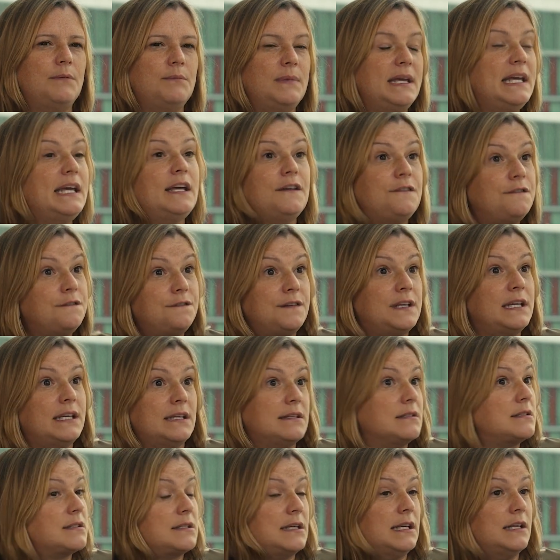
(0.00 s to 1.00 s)
If
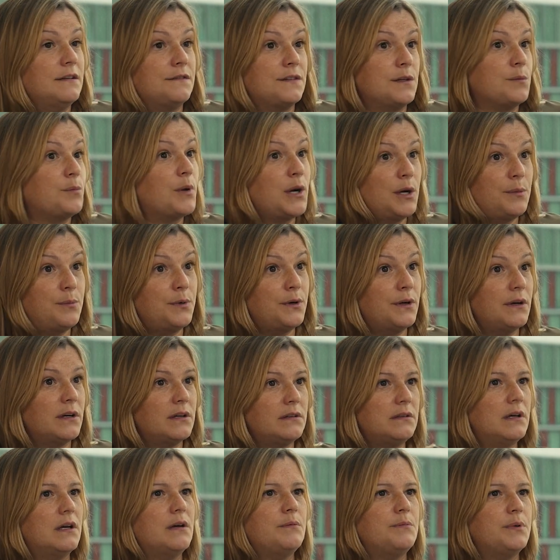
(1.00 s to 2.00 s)
it's even appropriate
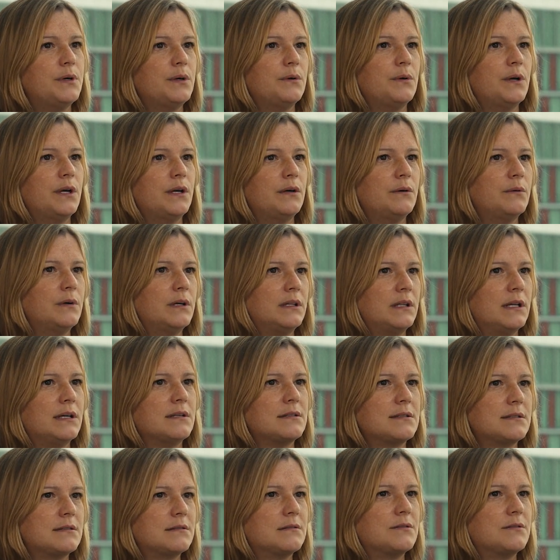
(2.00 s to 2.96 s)
at Boohoo, and that's